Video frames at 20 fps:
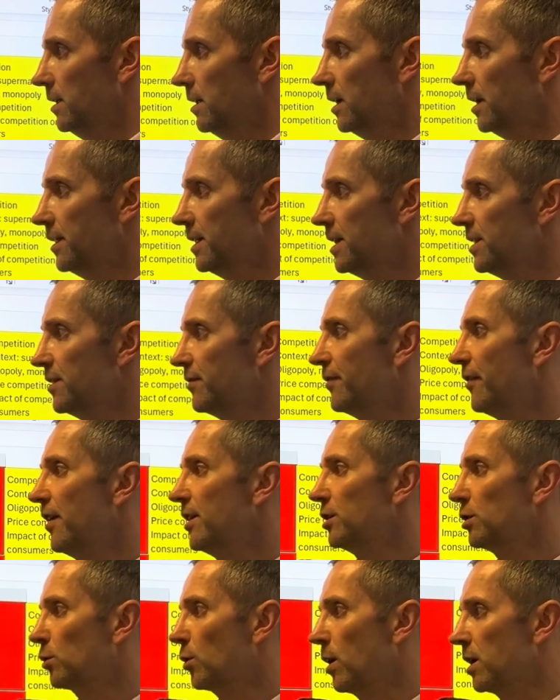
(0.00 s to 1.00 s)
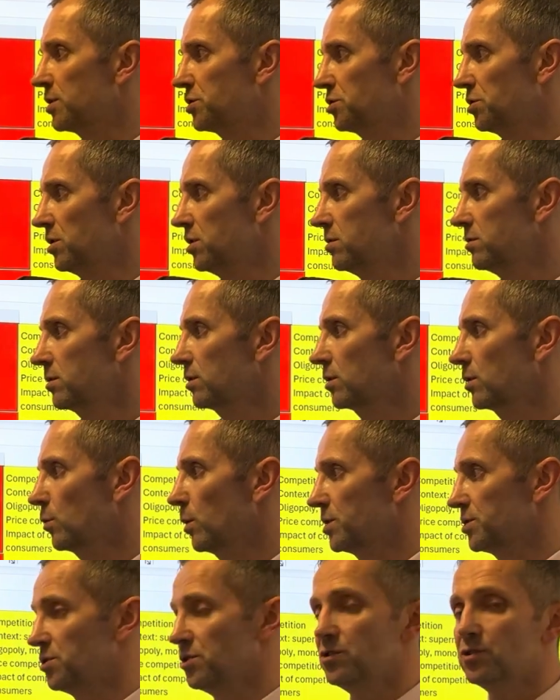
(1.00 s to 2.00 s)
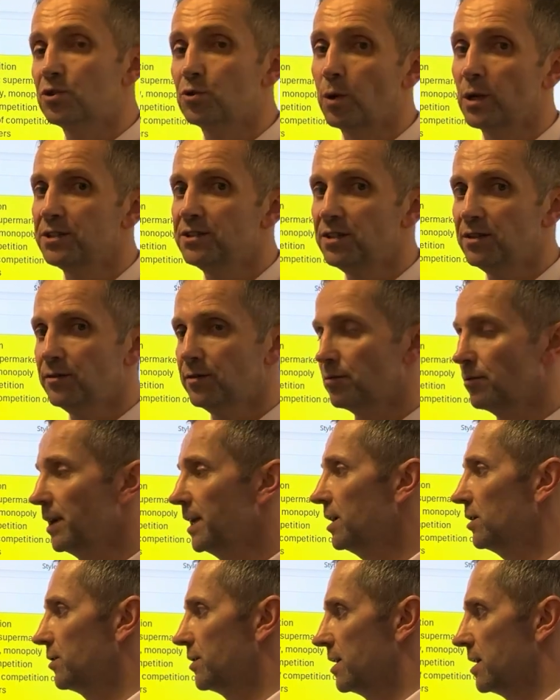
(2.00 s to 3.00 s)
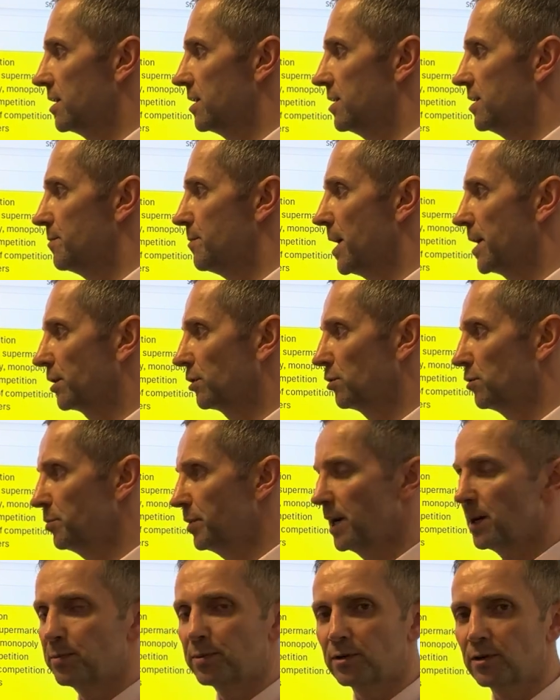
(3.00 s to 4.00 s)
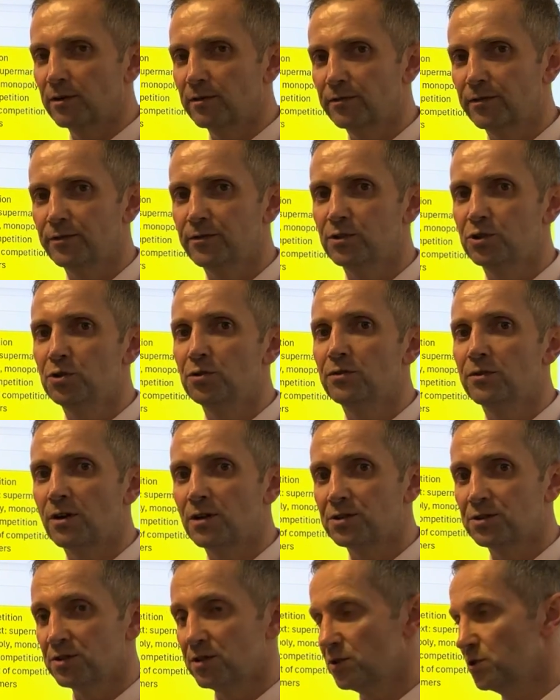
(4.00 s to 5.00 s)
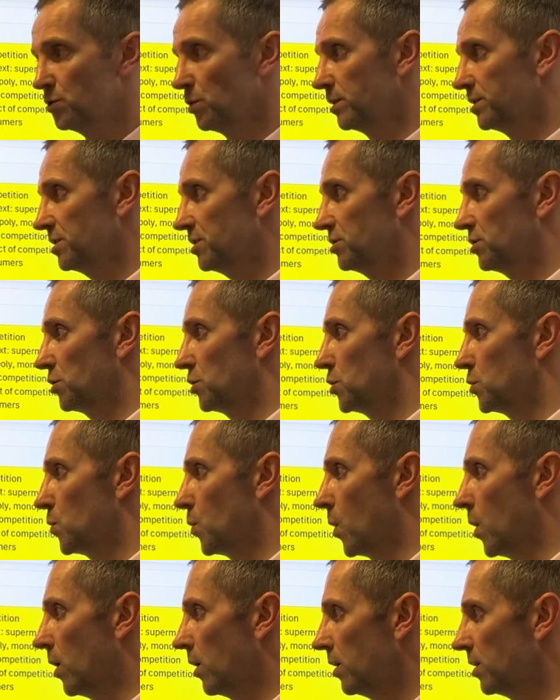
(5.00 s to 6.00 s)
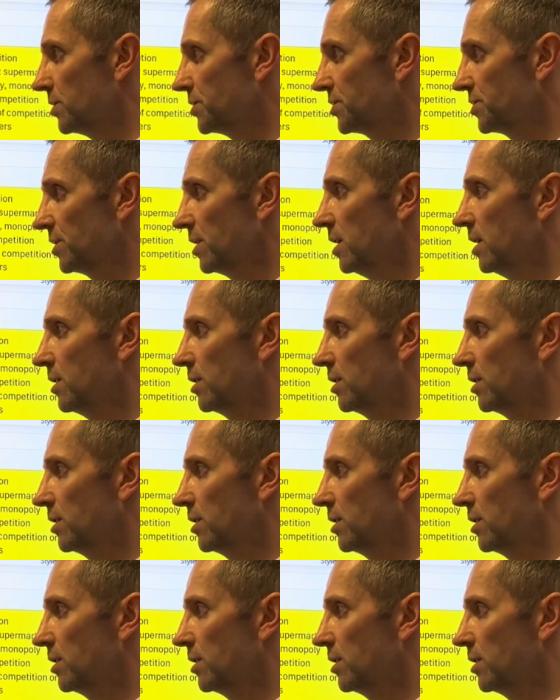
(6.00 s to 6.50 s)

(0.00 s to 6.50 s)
And then the final question, question 23 on the, the micro paper of 2022 was,